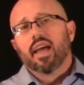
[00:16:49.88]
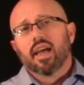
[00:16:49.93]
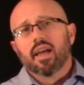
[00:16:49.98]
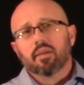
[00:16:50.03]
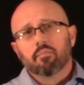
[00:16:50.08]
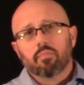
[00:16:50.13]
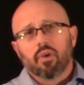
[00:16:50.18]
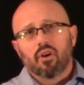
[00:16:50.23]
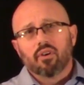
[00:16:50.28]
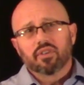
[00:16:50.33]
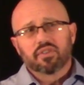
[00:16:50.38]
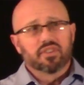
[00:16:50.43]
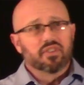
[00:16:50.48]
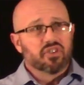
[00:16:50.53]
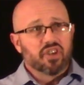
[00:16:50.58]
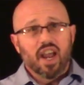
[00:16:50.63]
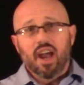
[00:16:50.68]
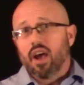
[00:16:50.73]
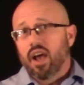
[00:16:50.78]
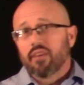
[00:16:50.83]
And Paul
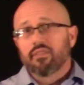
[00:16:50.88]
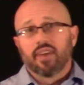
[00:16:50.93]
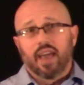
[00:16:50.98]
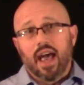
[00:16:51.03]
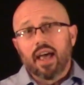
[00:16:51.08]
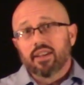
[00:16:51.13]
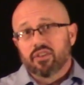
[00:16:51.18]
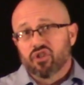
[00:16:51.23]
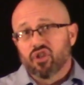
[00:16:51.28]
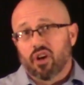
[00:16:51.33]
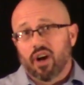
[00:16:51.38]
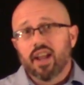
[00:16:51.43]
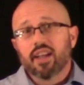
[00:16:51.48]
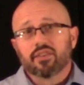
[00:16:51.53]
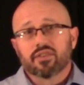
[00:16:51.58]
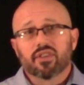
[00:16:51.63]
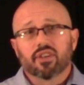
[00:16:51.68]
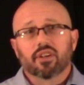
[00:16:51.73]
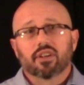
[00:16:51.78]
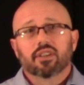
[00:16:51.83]
says, yeah, I've got your
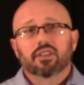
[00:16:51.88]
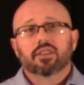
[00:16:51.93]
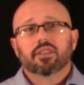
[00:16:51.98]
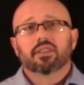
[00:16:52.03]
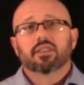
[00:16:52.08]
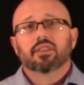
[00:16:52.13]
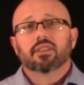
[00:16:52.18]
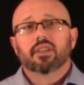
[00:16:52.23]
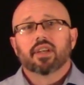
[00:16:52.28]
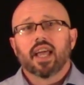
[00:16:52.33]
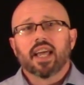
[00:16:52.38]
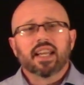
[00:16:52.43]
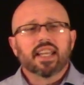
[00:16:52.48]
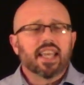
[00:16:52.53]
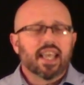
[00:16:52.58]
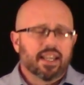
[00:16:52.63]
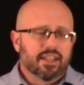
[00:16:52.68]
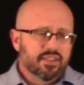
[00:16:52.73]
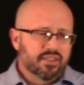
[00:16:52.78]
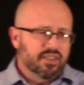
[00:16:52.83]
answer.
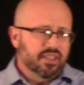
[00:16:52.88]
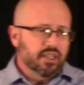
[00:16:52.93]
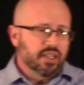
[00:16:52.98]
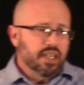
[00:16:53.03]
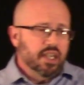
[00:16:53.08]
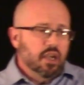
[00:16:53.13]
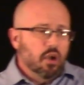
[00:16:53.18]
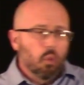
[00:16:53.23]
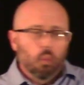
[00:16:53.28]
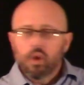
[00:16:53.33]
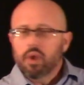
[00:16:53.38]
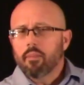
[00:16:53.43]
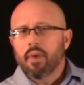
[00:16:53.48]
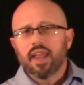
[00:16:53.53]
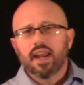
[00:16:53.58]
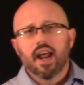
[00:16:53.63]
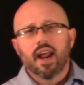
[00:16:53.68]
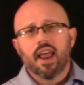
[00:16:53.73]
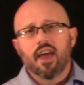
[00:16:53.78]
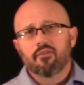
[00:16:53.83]
And see, we
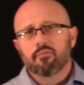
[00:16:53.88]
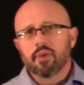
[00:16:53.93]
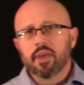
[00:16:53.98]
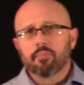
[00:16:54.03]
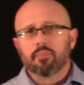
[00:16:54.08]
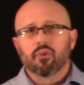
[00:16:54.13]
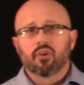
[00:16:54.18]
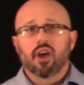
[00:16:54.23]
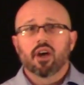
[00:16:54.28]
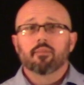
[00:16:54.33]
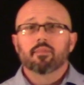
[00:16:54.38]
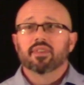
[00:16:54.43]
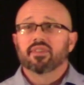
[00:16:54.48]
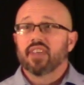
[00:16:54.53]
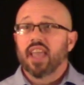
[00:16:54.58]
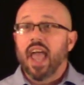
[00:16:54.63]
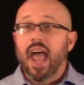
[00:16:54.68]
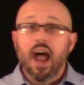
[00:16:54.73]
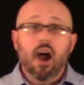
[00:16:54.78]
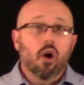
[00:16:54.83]
may not have people come and
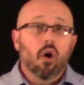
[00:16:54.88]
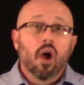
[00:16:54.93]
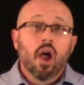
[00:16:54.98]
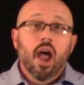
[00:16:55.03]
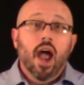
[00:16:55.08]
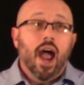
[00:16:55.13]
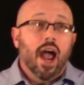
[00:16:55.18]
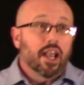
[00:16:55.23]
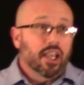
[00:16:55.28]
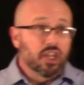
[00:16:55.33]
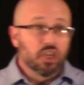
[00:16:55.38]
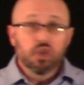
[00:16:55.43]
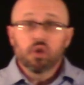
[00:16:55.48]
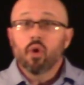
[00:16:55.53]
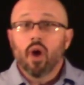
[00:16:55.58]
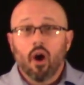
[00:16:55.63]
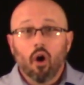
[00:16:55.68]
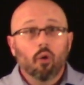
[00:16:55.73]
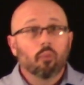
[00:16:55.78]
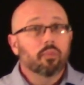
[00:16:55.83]
say, how can
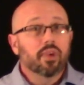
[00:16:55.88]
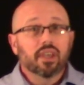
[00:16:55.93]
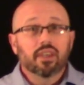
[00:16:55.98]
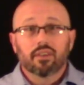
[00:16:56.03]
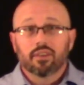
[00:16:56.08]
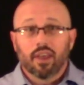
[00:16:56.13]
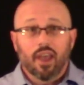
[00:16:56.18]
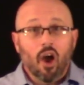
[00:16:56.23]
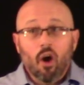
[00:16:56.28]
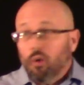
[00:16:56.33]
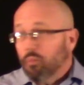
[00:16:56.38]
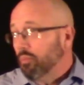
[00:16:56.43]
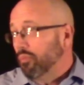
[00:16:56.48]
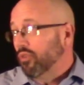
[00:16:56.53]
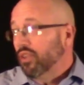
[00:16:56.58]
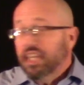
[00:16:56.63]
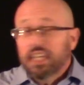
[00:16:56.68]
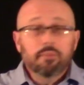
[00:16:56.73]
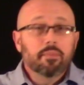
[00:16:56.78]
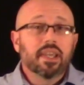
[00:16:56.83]
you help me, help
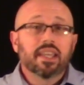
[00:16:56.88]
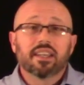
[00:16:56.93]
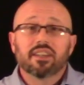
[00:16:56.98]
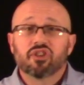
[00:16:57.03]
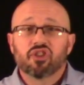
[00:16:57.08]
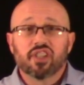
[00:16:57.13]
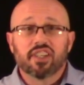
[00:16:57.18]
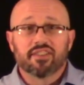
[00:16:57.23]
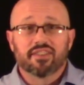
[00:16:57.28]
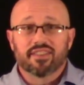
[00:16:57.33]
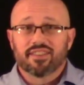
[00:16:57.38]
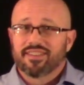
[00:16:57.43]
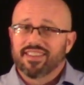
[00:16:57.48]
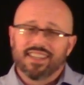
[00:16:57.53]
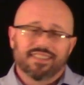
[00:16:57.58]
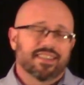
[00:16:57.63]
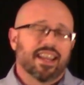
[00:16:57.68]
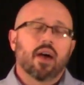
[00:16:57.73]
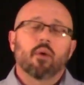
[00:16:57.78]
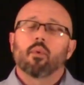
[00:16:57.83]
lead me to Jesus?
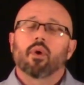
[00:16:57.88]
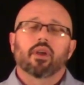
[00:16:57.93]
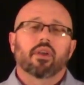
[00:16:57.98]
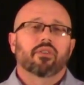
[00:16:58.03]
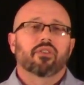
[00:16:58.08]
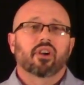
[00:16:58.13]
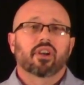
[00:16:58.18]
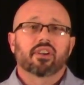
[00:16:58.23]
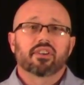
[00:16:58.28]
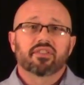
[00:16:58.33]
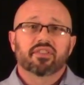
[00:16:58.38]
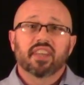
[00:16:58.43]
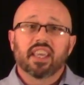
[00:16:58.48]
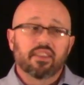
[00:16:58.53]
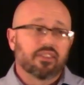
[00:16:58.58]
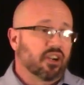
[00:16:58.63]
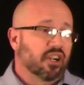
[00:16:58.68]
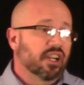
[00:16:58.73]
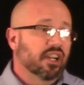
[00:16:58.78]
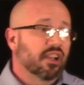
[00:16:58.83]
That's not what they're going to say.
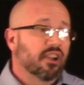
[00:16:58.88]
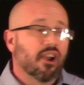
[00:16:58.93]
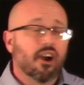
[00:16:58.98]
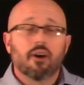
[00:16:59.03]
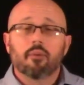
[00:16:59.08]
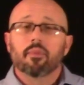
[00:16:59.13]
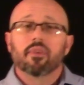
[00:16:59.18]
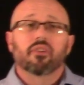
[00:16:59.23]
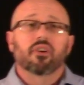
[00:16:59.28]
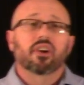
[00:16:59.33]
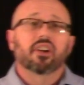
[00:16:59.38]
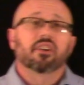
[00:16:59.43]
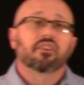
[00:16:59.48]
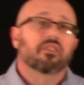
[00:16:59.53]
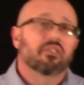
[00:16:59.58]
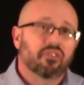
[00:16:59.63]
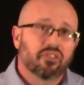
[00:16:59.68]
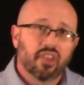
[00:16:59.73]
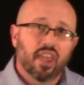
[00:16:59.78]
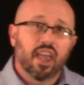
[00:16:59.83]
They're going to come and they're going
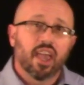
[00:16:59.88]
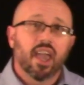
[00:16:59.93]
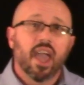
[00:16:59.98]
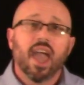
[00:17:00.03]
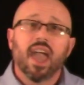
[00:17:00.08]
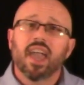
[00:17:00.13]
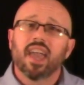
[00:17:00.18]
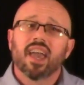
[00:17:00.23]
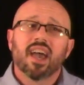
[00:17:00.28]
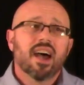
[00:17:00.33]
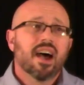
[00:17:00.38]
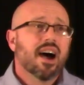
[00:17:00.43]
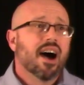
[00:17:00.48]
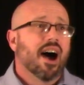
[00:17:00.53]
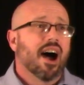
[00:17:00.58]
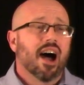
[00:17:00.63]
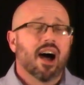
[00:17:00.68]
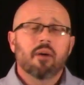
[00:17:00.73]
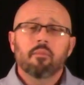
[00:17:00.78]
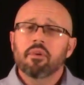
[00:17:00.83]
to say, hey,
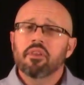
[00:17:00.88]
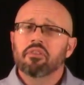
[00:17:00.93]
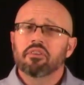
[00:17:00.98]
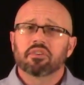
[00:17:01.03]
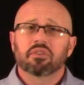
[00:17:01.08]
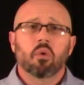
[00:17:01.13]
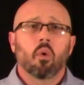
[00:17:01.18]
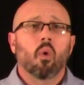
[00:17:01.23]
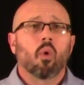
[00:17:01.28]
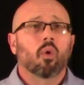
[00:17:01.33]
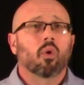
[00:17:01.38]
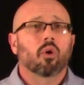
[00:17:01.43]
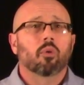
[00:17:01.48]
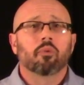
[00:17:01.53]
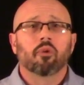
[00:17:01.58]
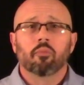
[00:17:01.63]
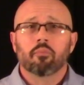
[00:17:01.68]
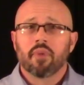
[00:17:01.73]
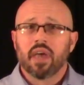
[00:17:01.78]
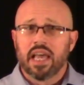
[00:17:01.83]
I'm in this
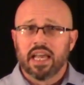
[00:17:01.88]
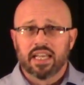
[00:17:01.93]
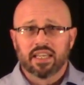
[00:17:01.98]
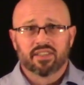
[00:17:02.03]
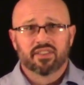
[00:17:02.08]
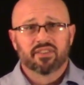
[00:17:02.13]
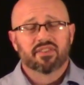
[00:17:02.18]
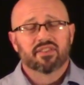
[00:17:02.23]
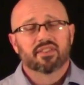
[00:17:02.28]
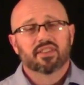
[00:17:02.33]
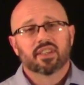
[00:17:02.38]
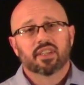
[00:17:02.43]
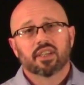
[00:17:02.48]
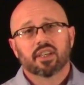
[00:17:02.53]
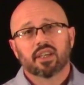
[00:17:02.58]
horrible mess.